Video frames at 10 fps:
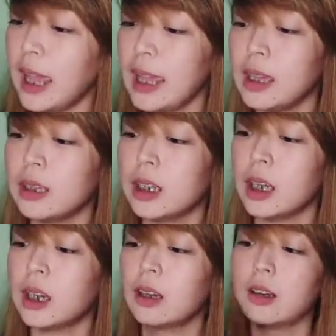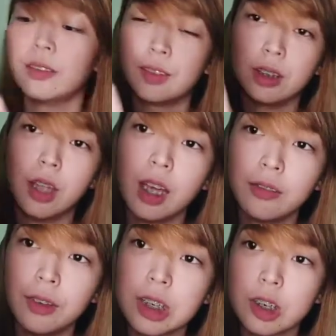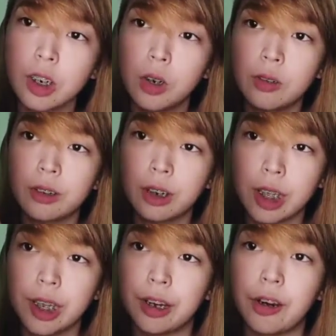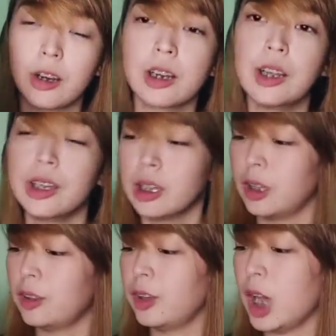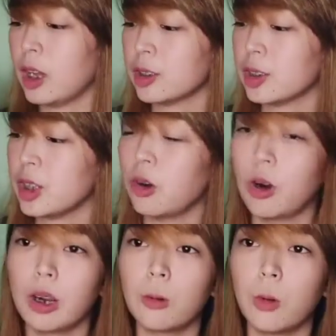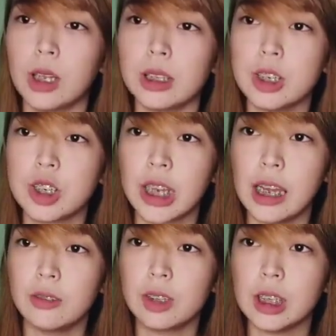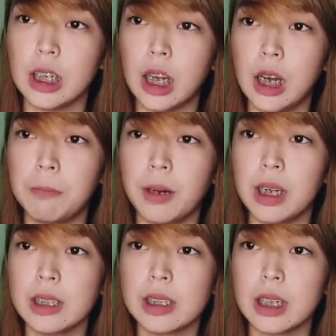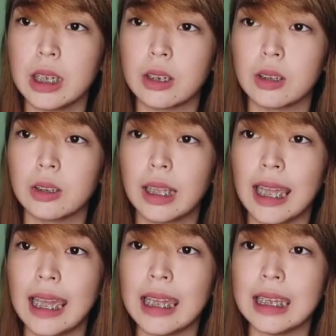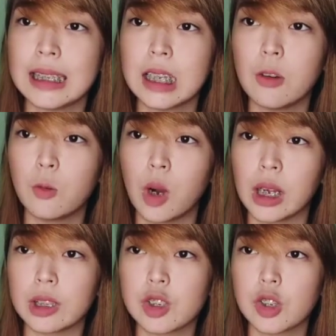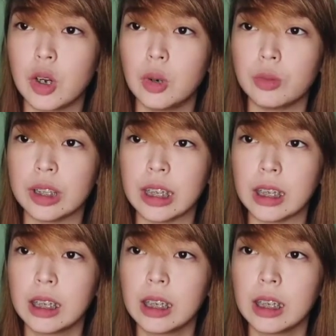And the lock feature over here locks your wattage counting up until 80 watts only.